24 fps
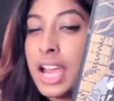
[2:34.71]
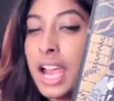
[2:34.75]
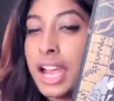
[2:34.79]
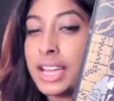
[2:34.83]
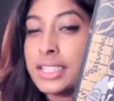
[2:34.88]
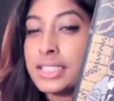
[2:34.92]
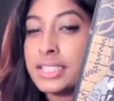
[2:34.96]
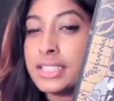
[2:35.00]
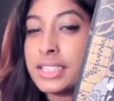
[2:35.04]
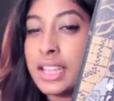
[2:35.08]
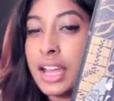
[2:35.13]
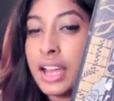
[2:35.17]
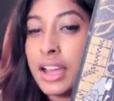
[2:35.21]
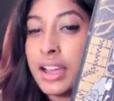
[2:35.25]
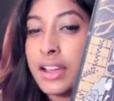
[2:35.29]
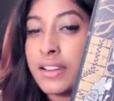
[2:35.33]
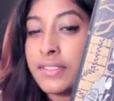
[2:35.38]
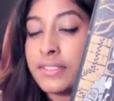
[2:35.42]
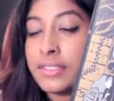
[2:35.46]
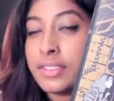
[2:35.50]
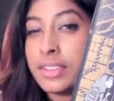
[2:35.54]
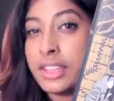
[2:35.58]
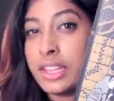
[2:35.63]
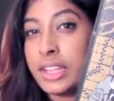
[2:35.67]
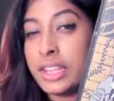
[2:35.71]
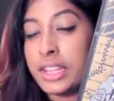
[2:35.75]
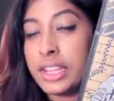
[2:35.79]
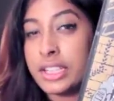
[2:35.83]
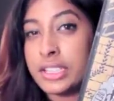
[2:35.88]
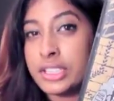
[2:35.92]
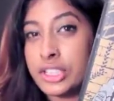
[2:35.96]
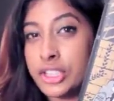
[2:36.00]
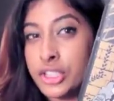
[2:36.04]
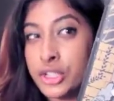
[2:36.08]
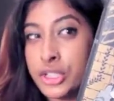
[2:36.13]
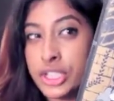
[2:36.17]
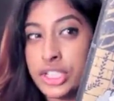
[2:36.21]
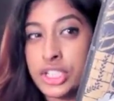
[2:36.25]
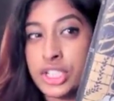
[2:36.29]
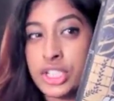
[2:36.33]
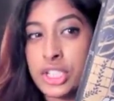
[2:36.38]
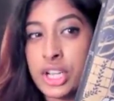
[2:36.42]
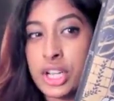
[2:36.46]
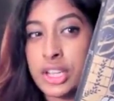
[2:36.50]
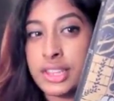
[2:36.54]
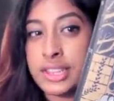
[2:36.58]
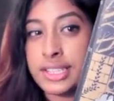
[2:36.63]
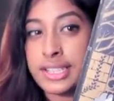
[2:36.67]
I love the
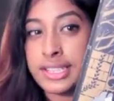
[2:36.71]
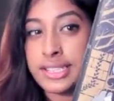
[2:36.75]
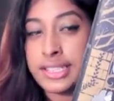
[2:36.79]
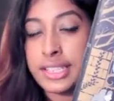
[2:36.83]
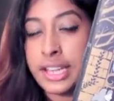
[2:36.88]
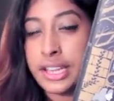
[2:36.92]
illustration on this.